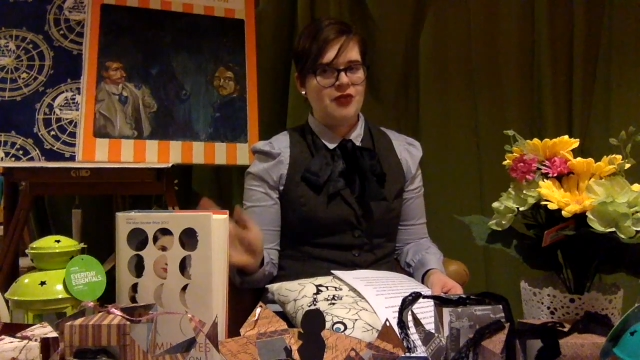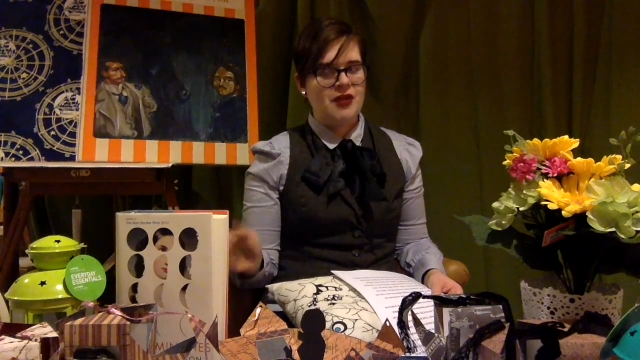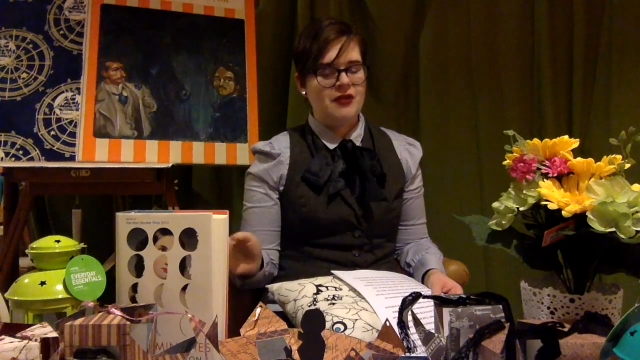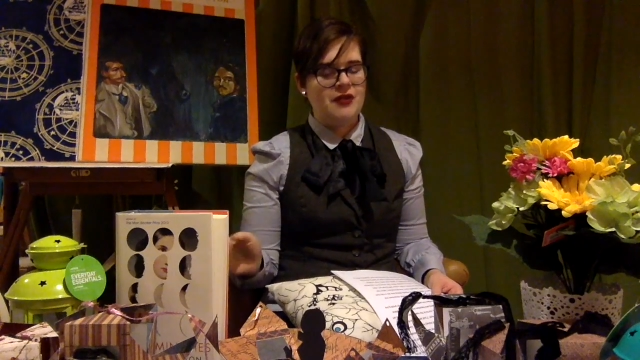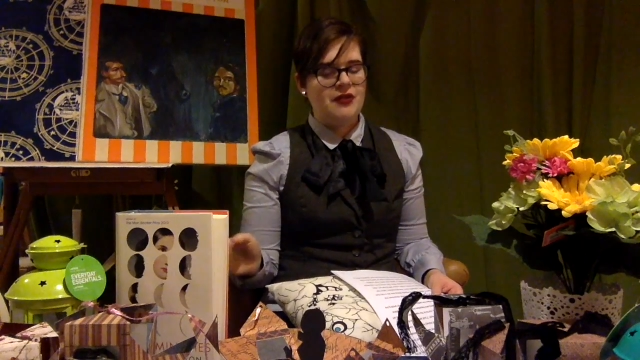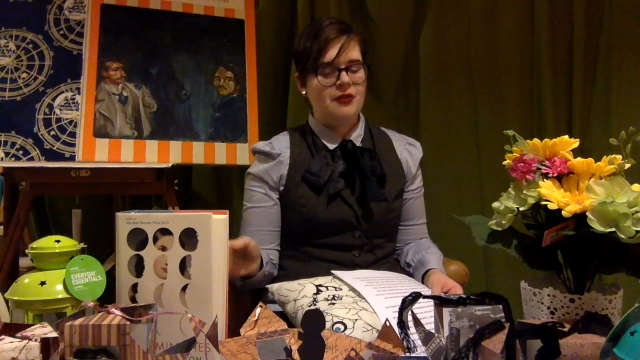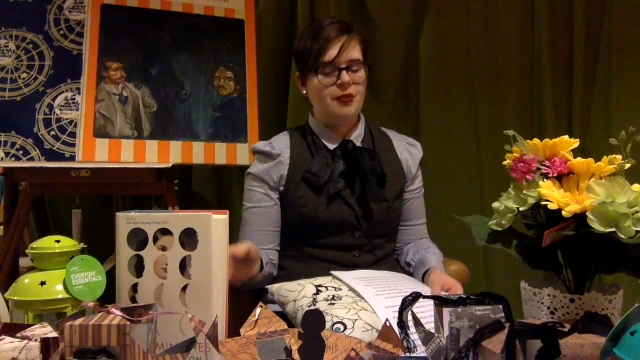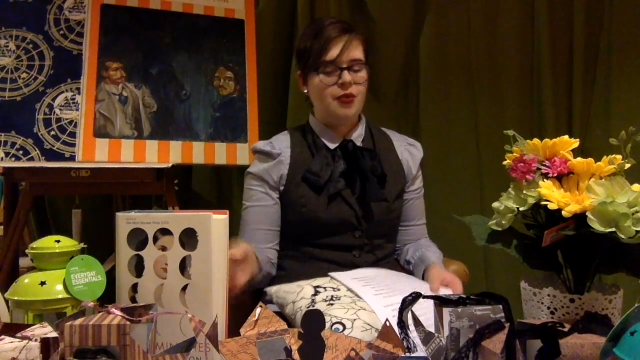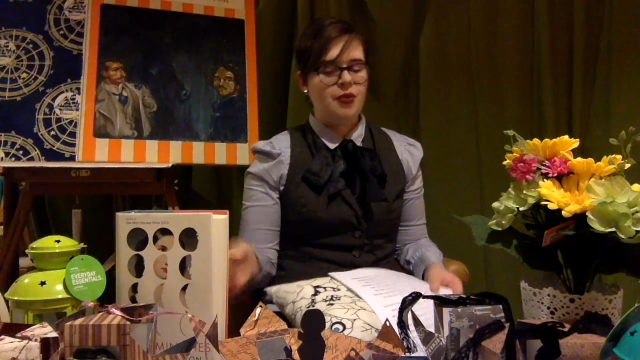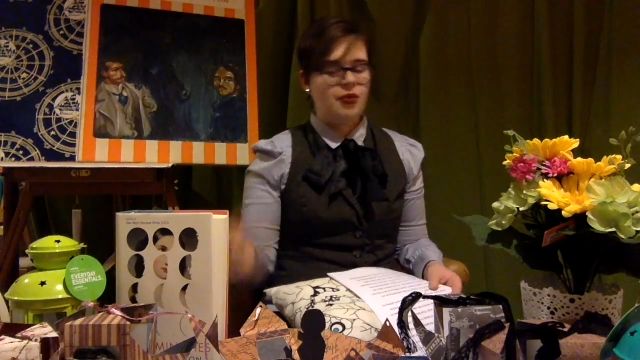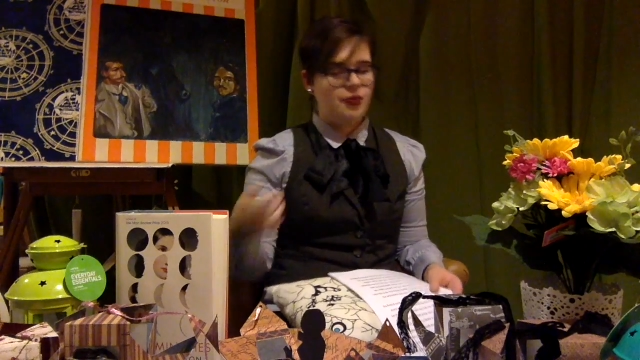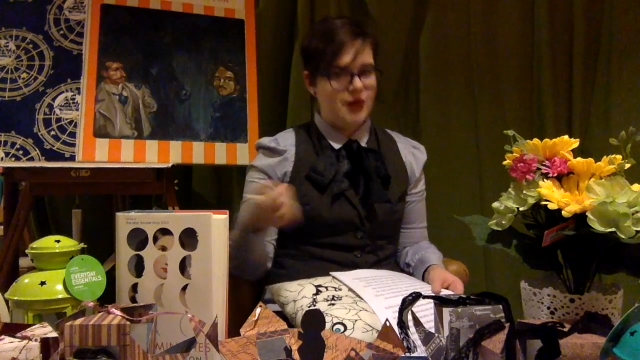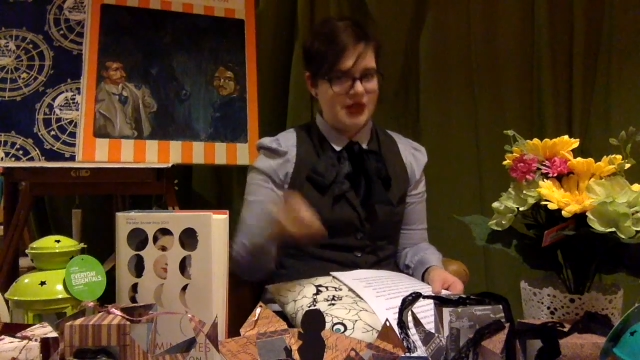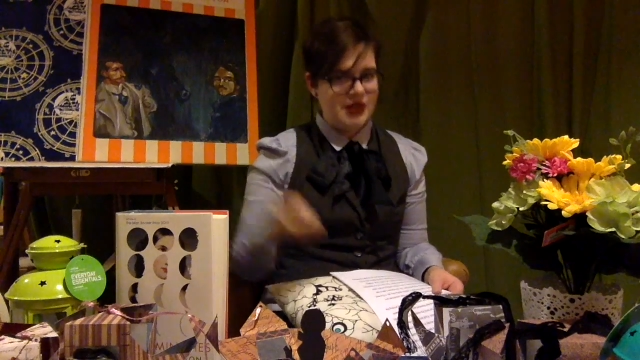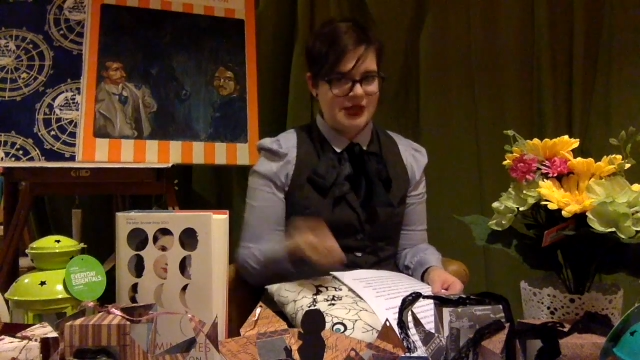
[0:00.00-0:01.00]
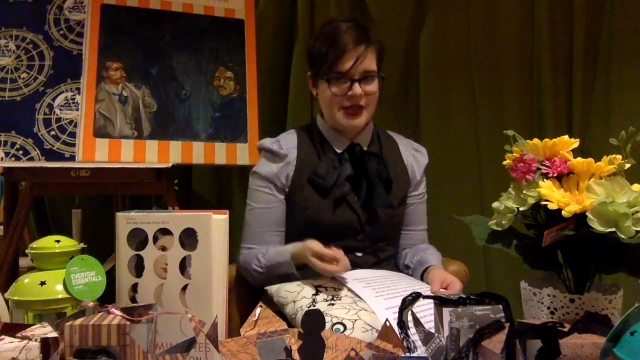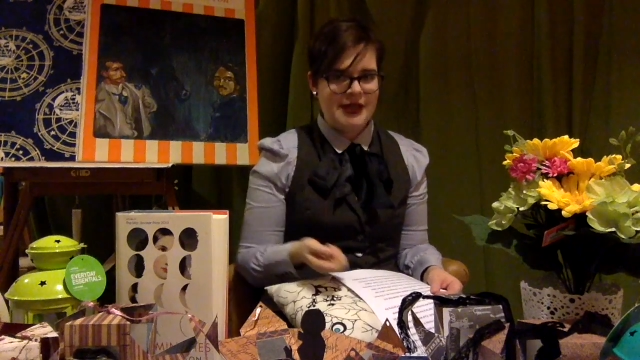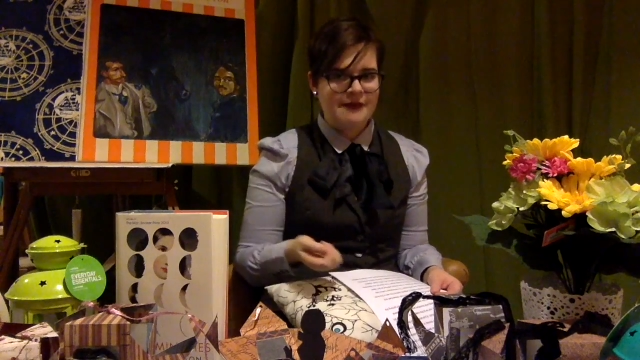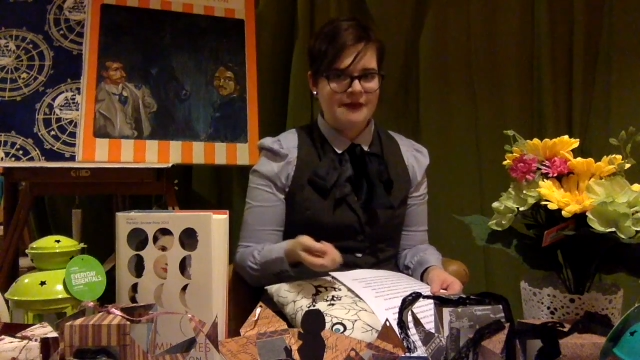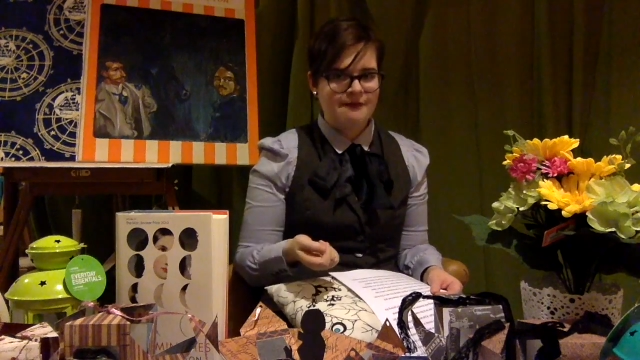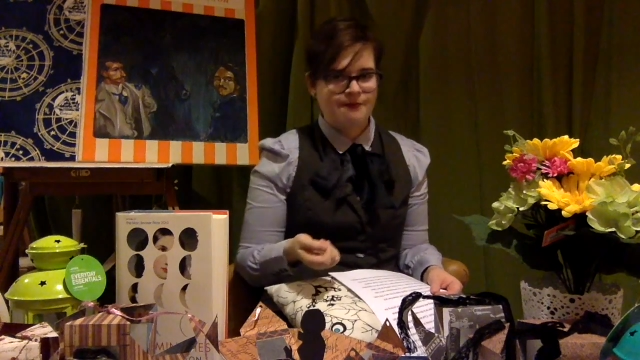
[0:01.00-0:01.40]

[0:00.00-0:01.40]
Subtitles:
with printing,